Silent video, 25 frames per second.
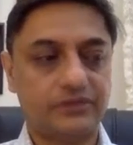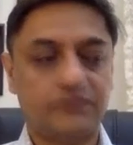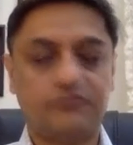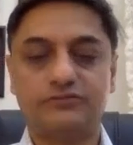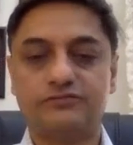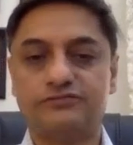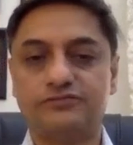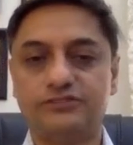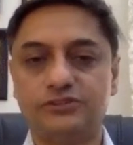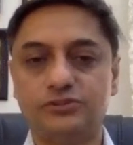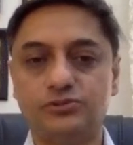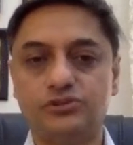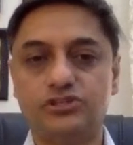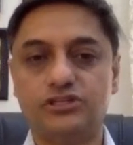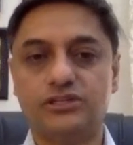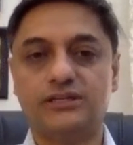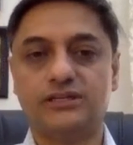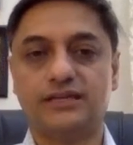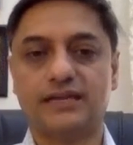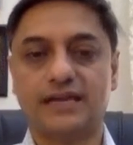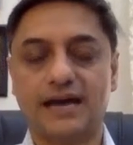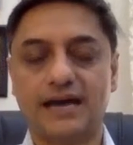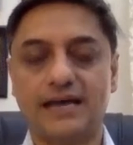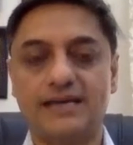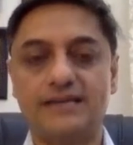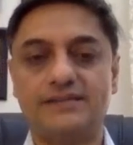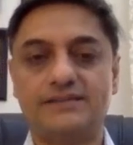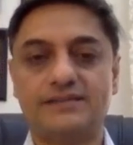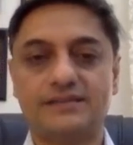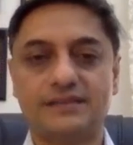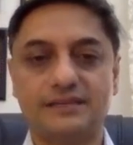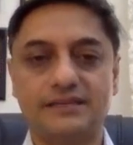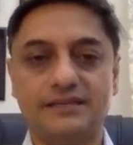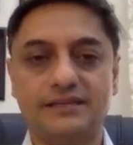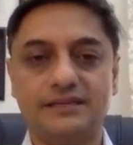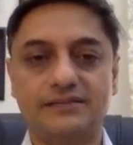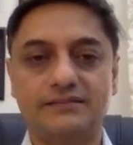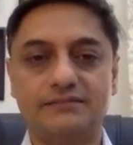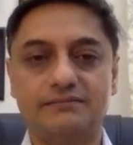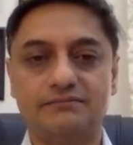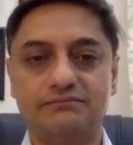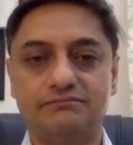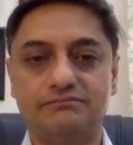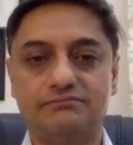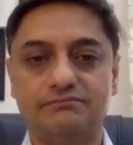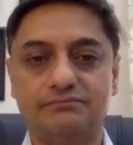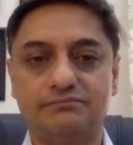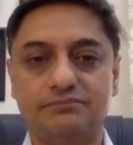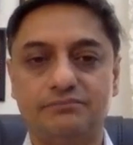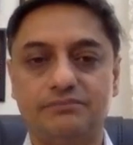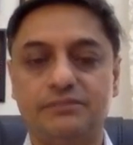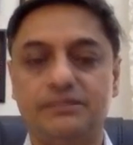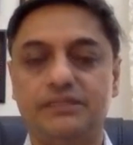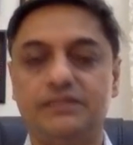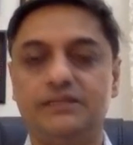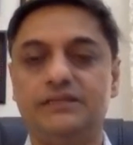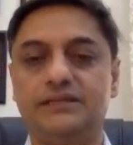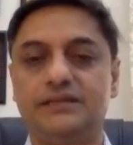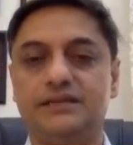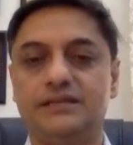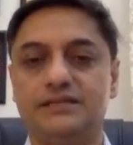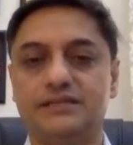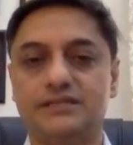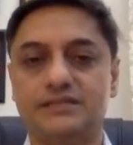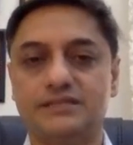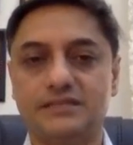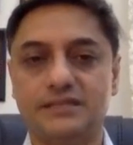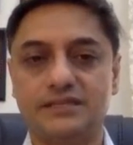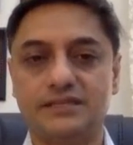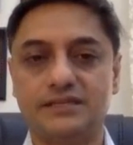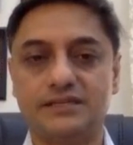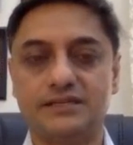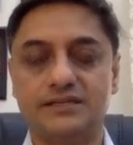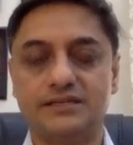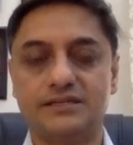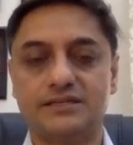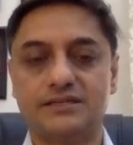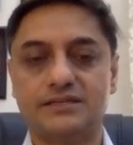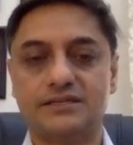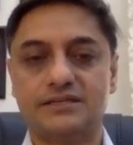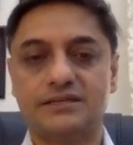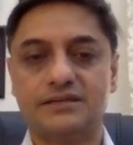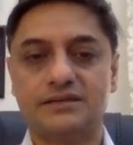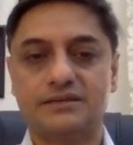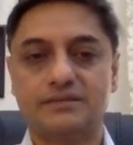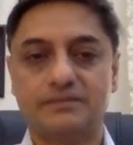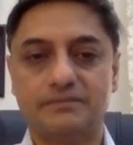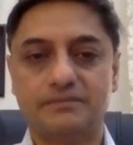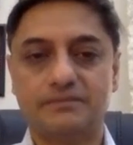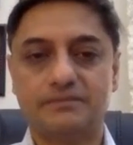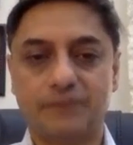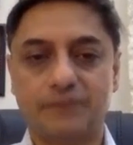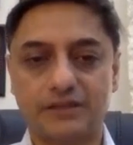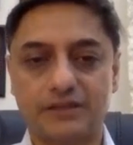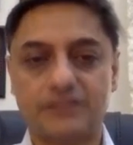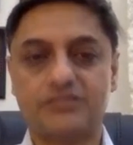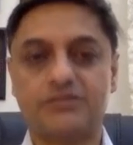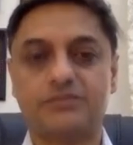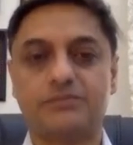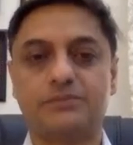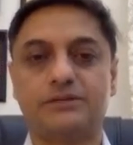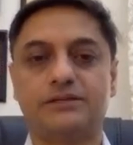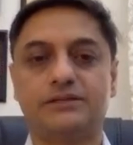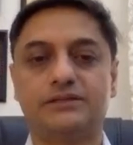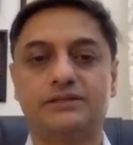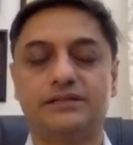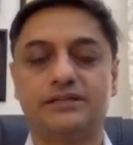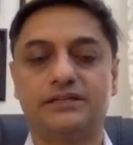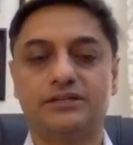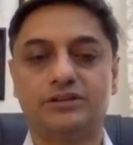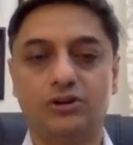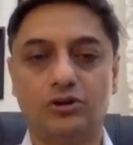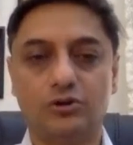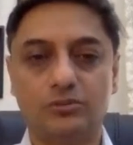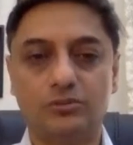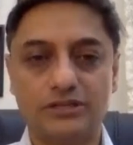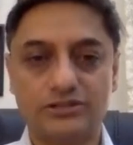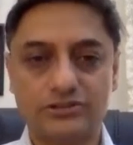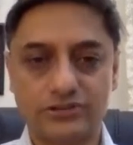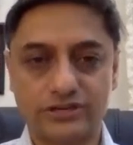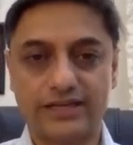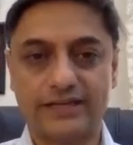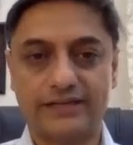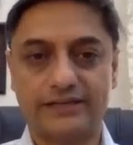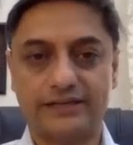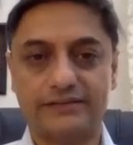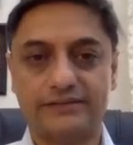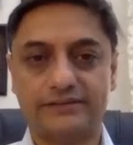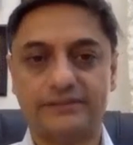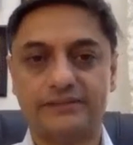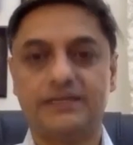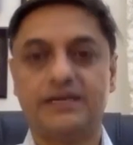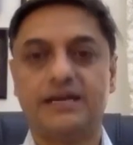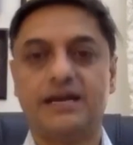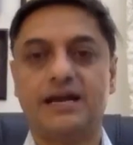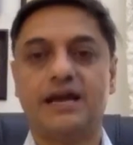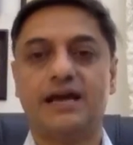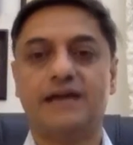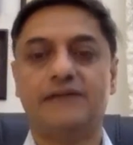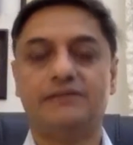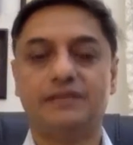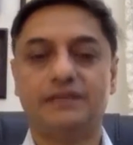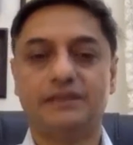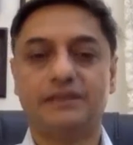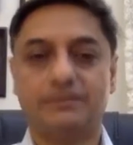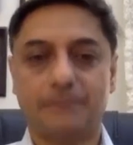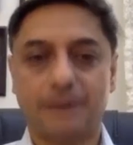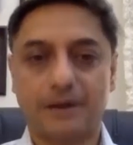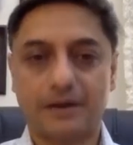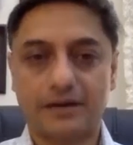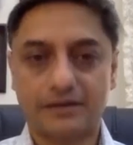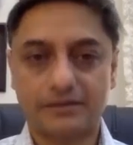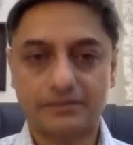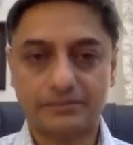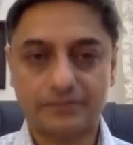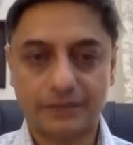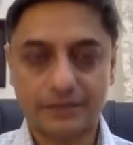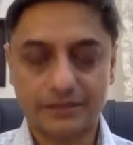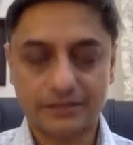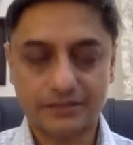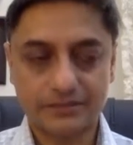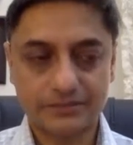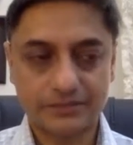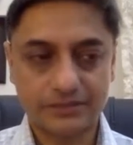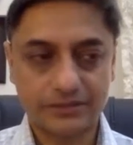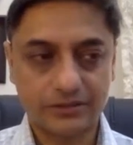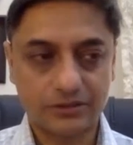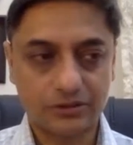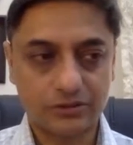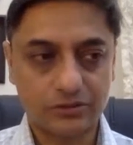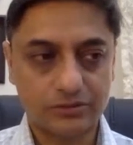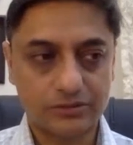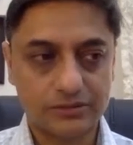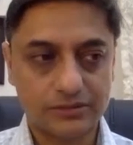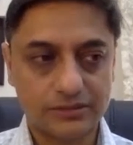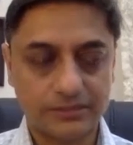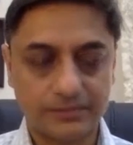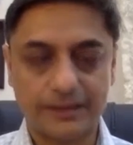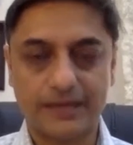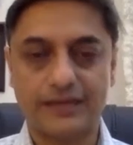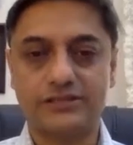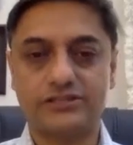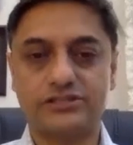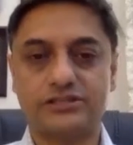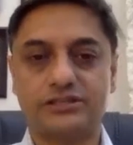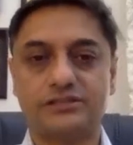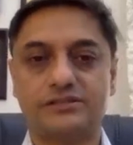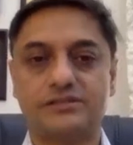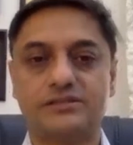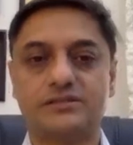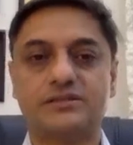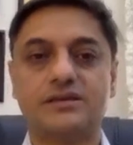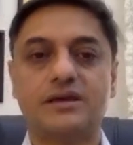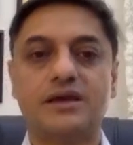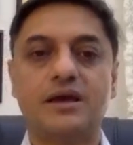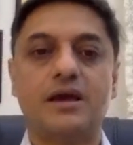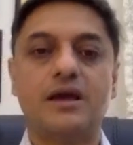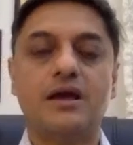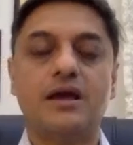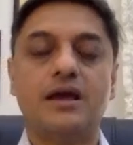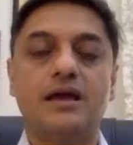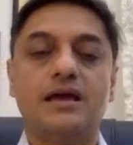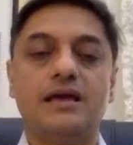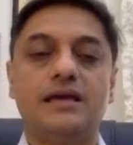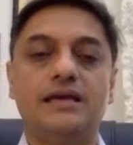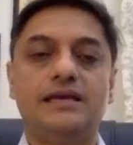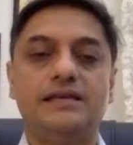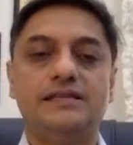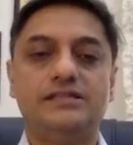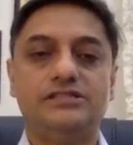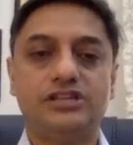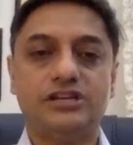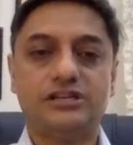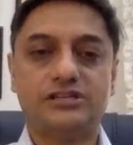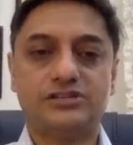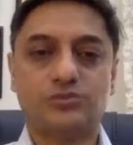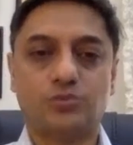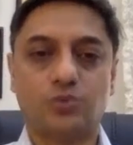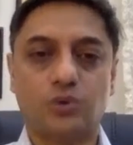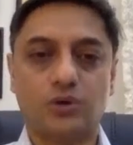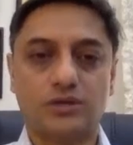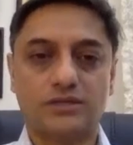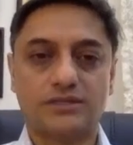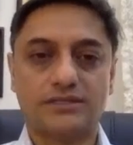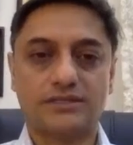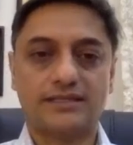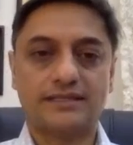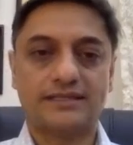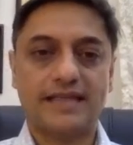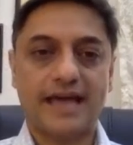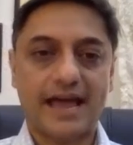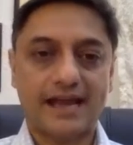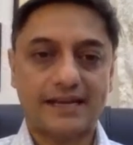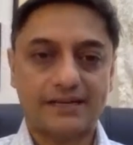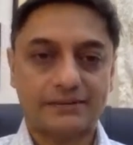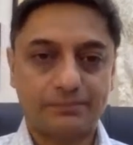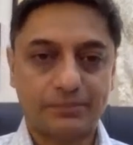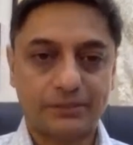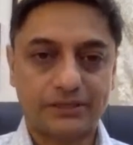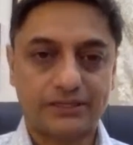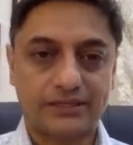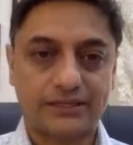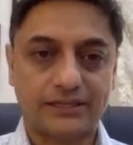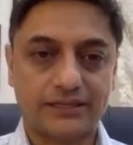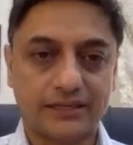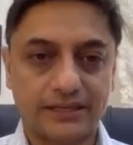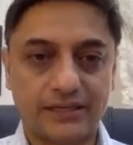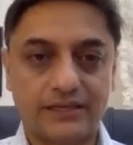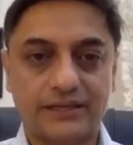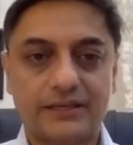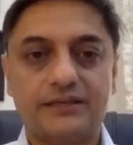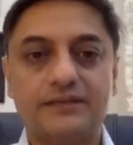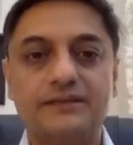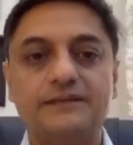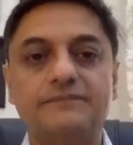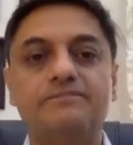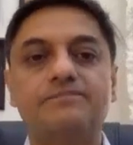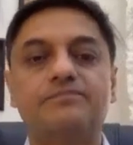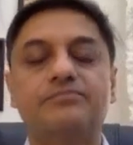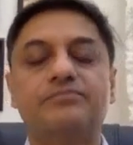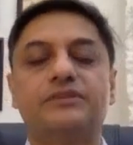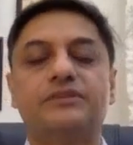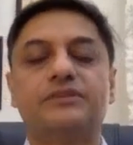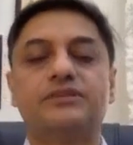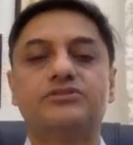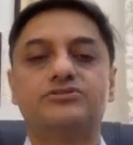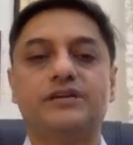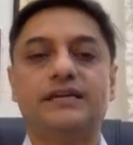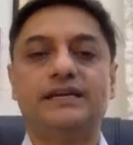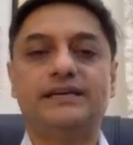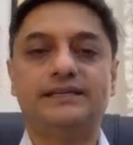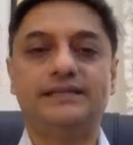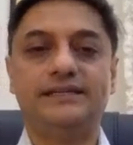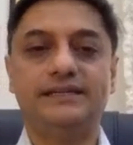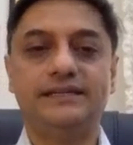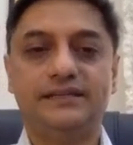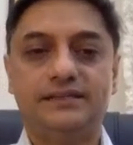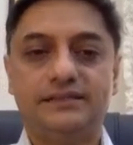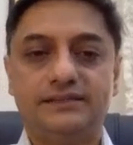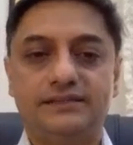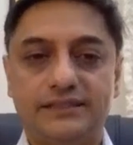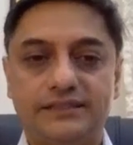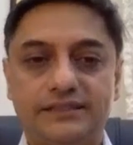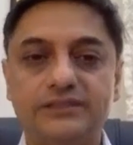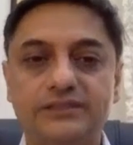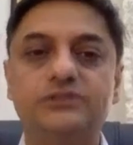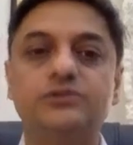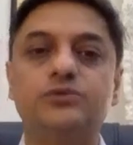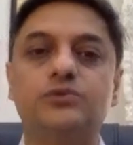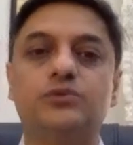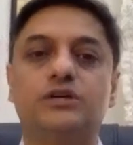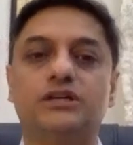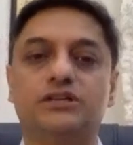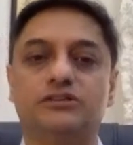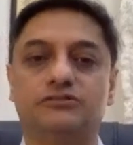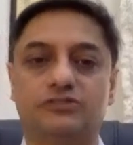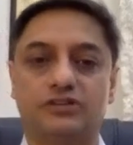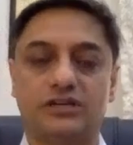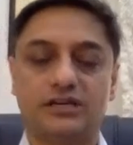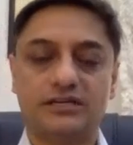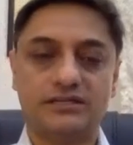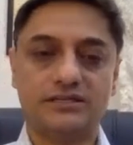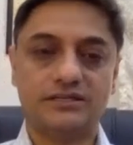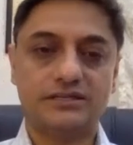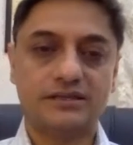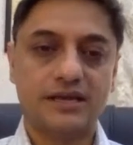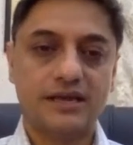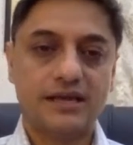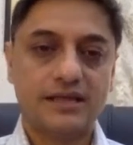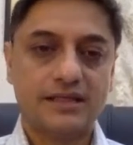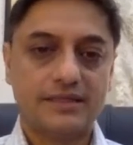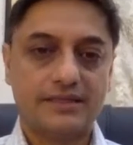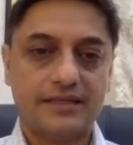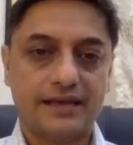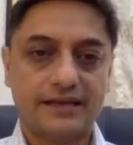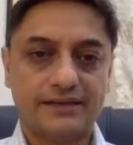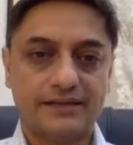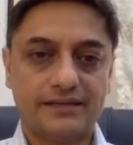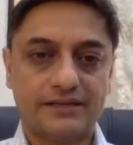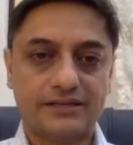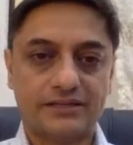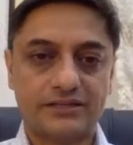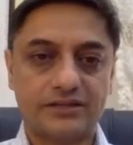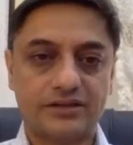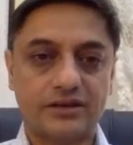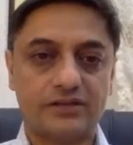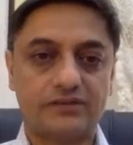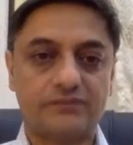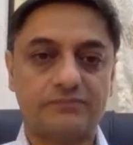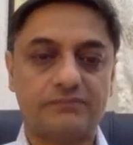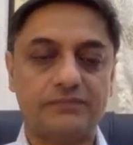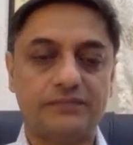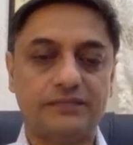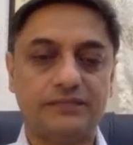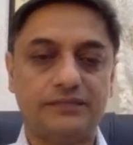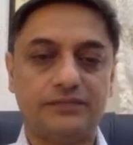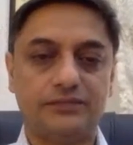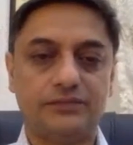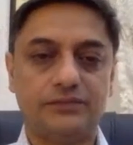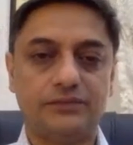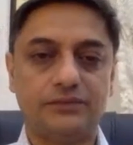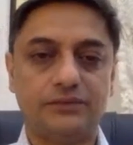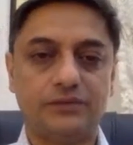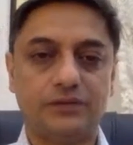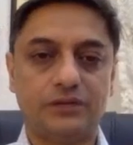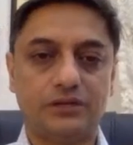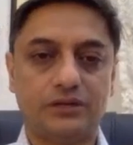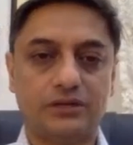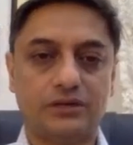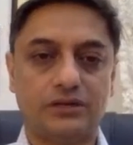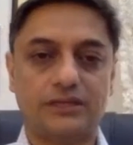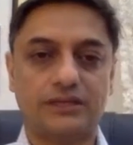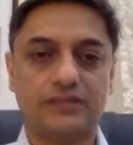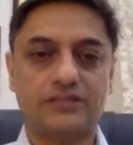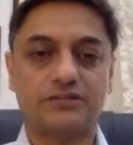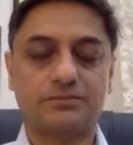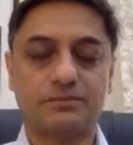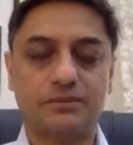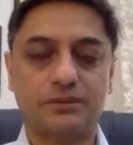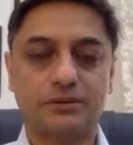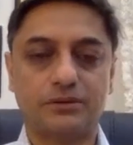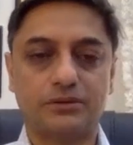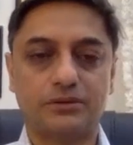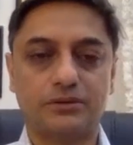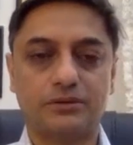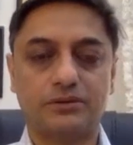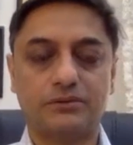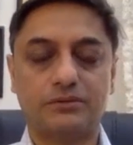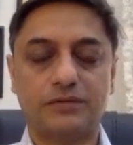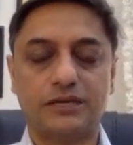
future lies in being a serious participant in global trade and being a participant in global supply chains. It just was that particular trade deal didn't work for us. That does not mean that we will not explore